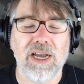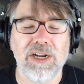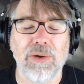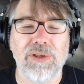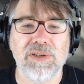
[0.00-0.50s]
I
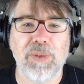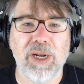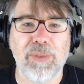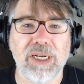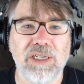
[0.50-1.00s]
know there's
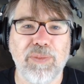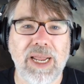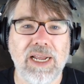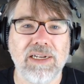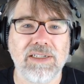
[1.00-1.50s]
been a big
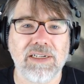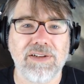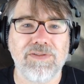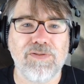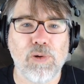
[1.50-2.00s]

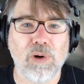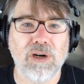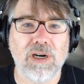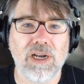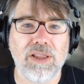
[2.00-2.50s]
demand
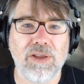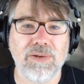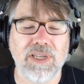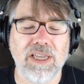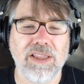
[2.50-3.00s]
for
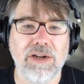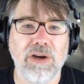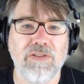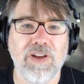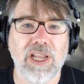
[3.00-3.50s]
those In the
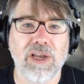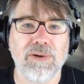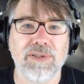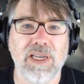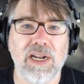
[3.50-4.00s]
Know videos,